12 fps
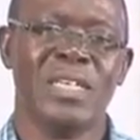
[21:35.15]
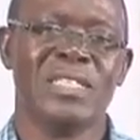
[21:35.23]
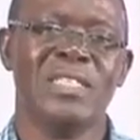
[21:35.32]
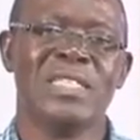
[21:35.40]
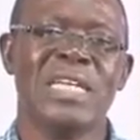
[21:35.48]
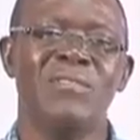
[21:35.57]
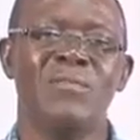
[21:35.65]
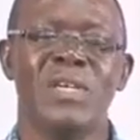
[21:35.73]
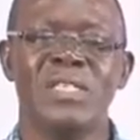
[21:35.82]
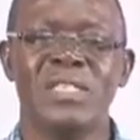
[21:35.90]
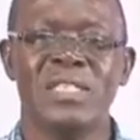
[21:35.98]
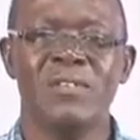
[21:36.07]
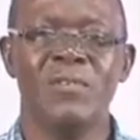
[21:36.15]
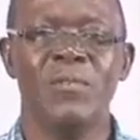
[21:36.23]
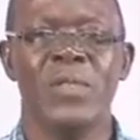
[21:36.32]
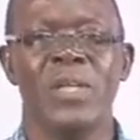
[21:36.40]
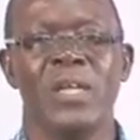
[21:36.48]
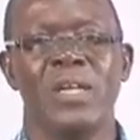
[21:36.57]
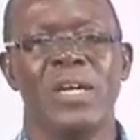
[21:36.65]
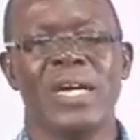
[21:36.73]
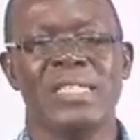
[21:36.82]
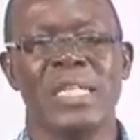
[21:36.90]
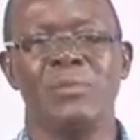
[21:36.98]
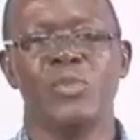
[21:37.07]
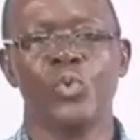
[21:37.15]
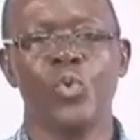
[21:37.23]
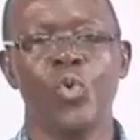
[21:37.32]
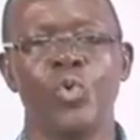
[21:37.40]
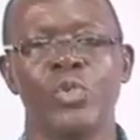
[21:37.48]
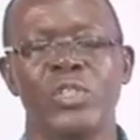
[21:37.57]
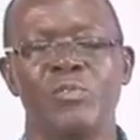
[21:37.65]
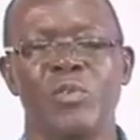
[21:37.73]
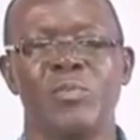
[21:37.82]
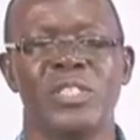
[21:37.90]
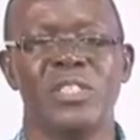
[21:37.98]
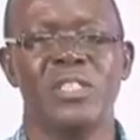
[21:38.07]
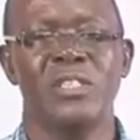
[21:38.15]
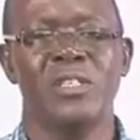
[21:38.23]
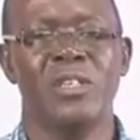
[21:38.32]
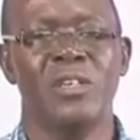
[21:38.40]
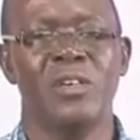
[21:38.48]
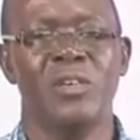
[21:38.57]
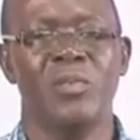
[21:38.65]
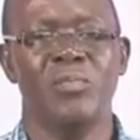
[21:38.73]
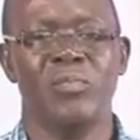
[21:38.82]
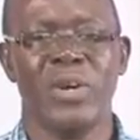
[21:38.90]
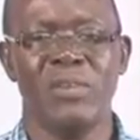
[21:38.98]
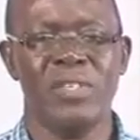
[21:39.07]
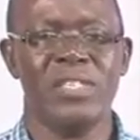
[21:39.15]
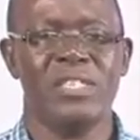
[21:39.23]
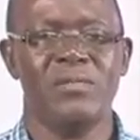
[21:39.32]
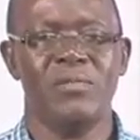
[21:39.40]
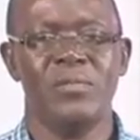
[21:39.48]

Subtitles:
That is, governments attempts to hold information private.